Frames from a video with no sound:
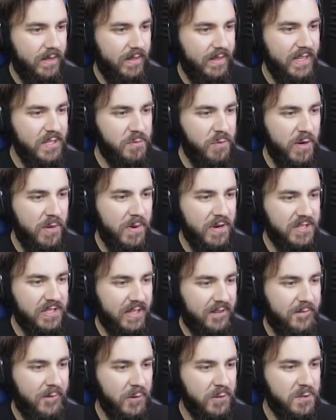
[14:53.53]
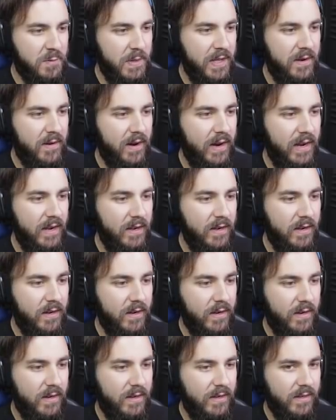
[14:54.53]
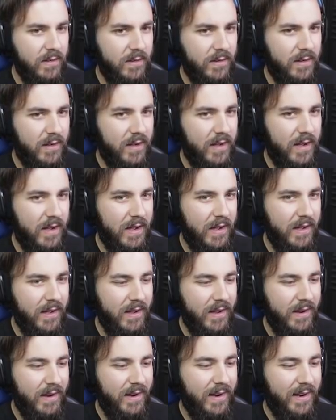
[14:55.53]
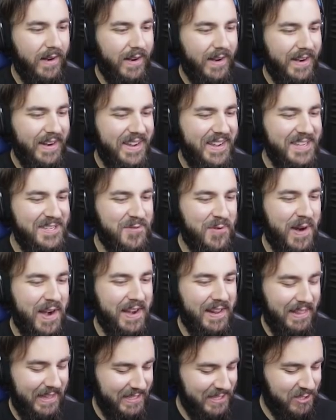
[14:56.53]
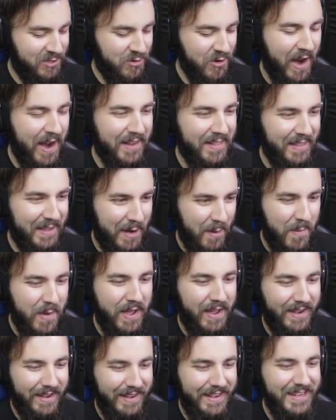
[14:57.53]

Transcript: That's pretty much like full speed, right? Uh, he's running, he's struggling a bit.